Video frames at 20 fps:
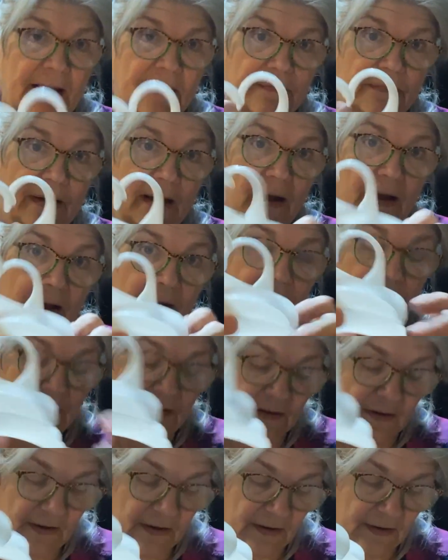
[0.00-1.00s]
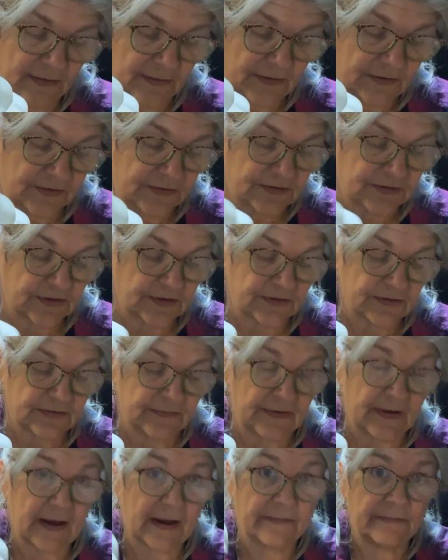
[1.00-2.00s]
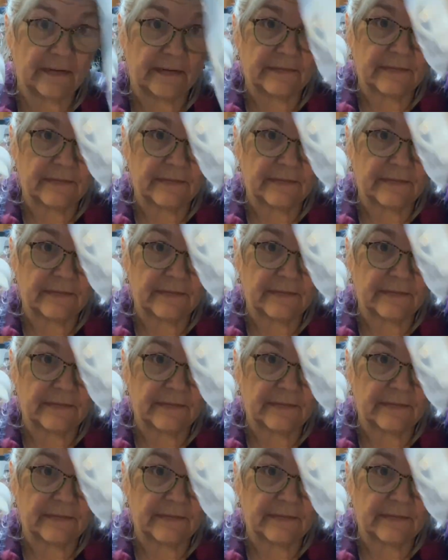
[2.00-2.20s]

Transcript: of 5. There's 5 of